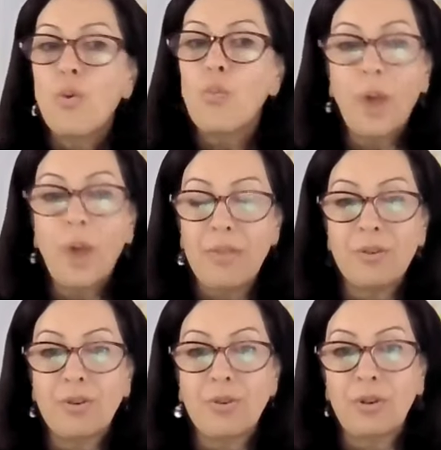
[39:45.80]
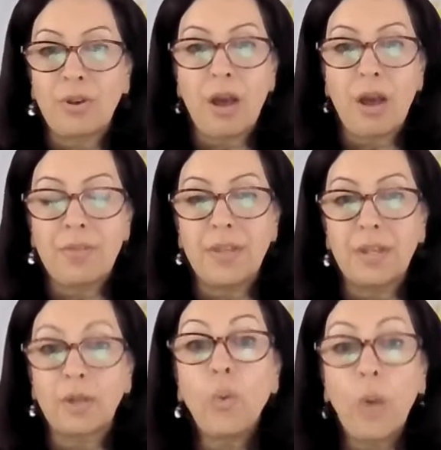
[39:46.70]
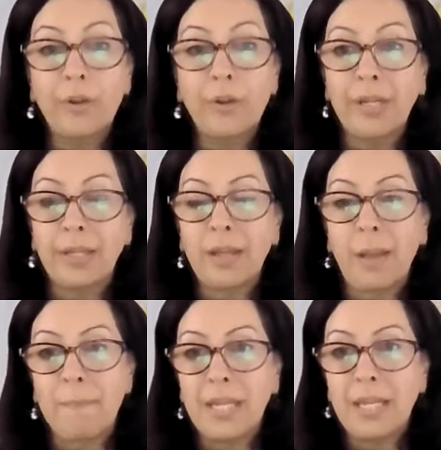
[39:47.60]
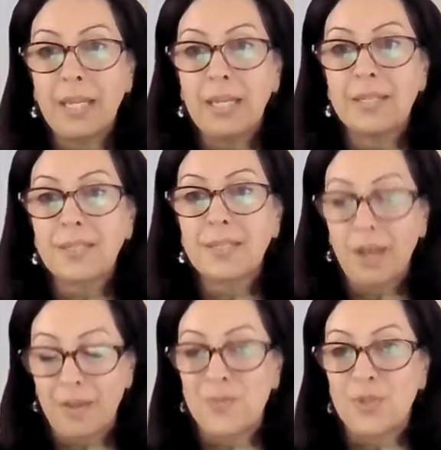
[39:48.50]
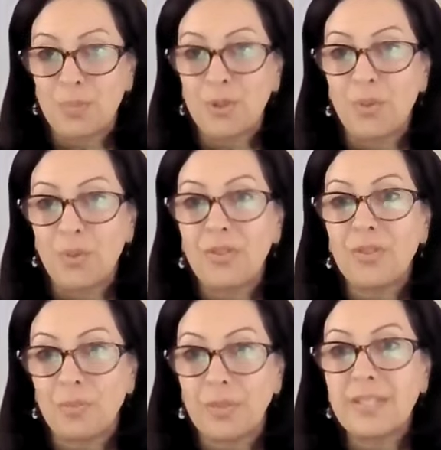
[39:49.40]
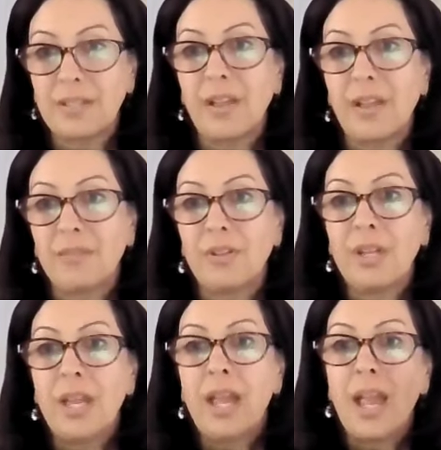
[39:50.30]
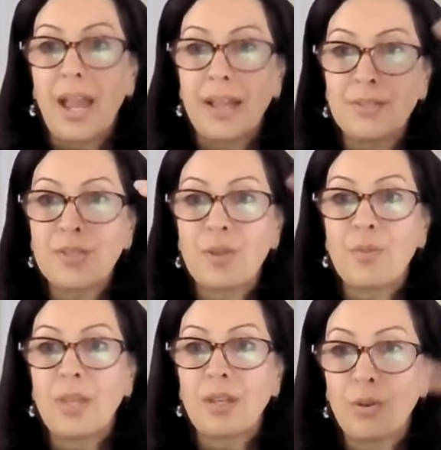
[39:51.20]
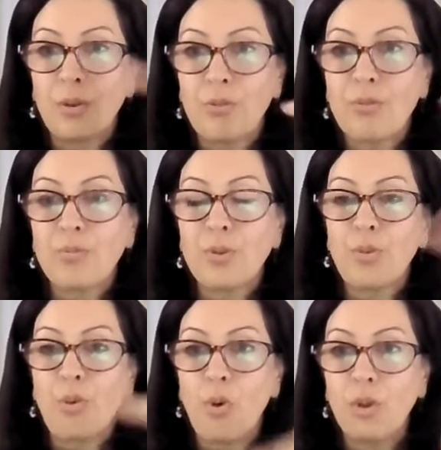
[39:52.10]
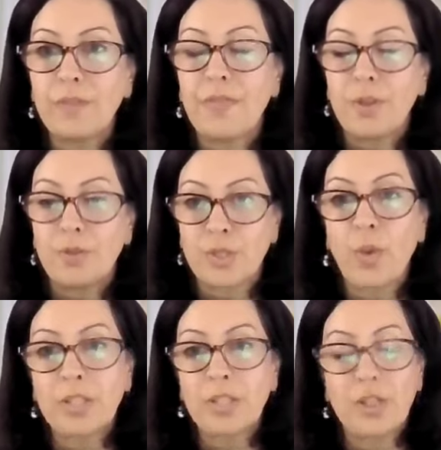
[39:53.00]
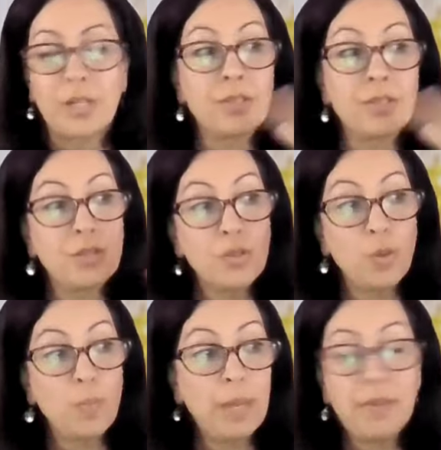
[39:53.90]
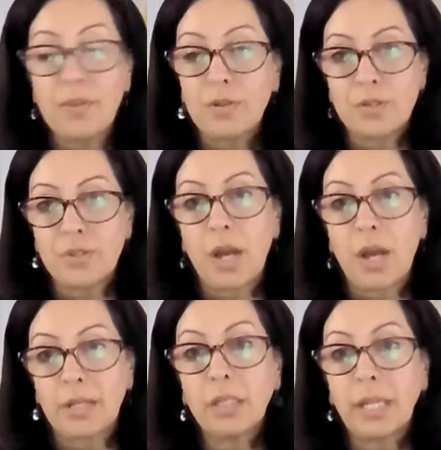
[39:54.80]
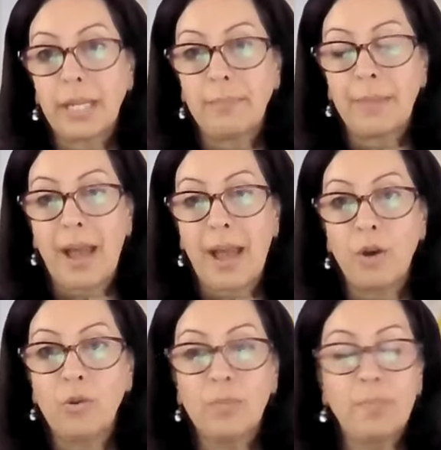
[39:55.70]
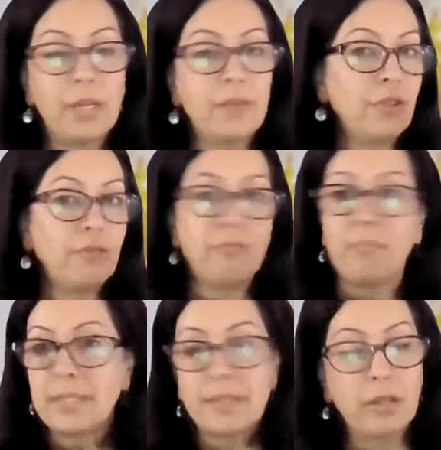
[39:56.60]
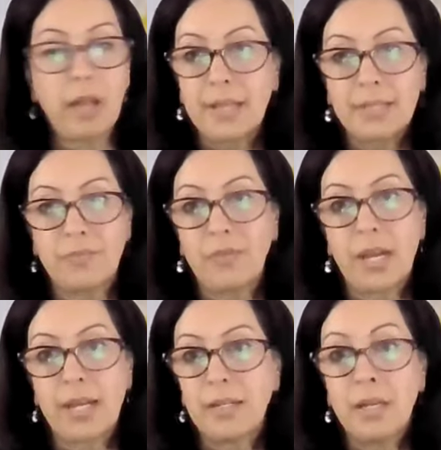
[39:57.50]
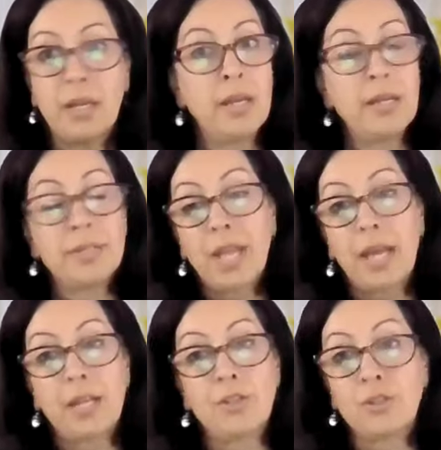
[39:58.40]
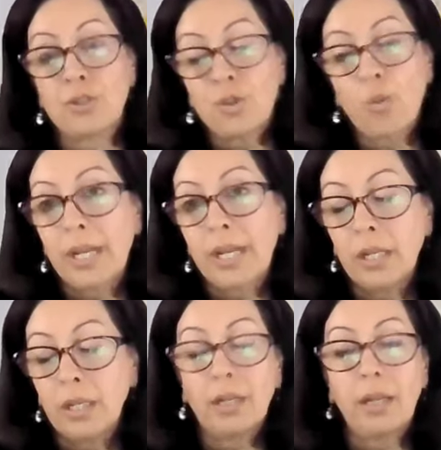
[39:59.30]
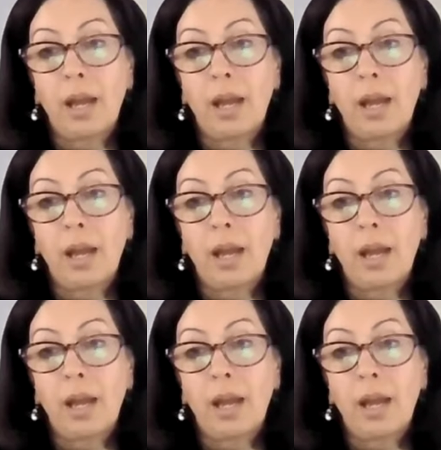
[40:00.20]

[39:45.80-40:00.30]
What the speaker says: whether or not the acquiring company is comfortable with the risk level. And so they go through all of those questions. So maybe there's not a claim now, but if you've misclassified 10, 20